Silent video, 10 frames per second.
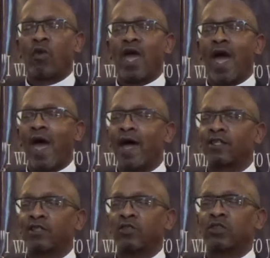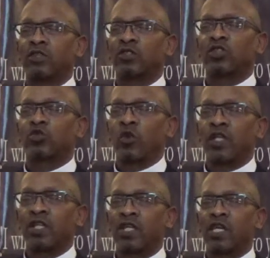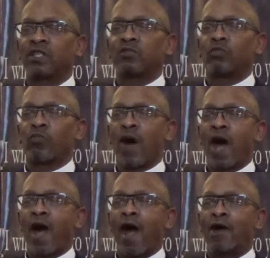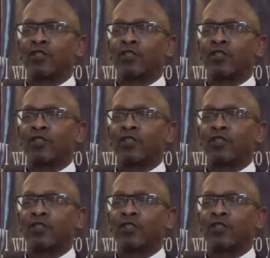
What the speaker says: We ask you to strengthen us by our